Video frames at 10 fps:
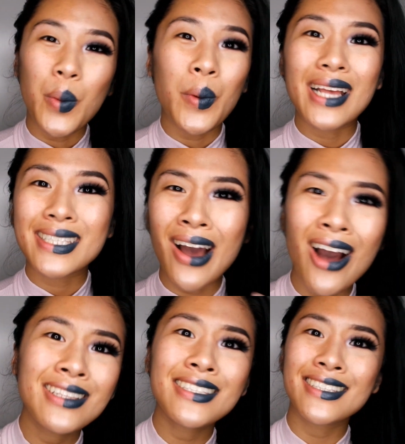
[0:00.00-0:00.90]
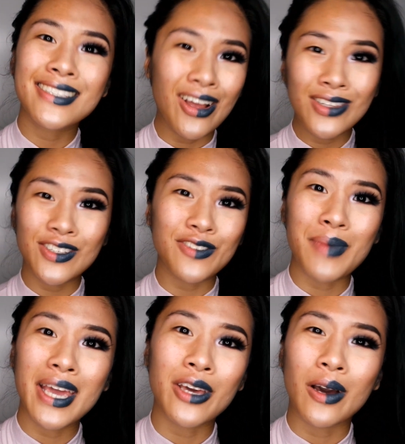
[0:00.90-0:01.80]
Wear tons and tons of
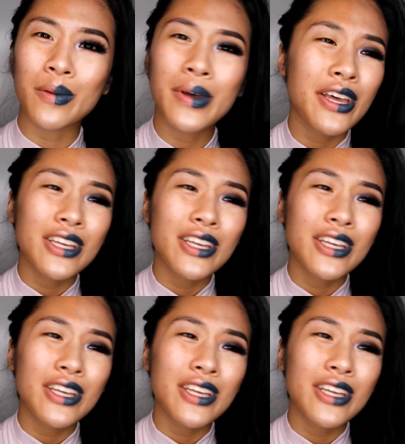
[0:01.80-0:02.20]
makeup.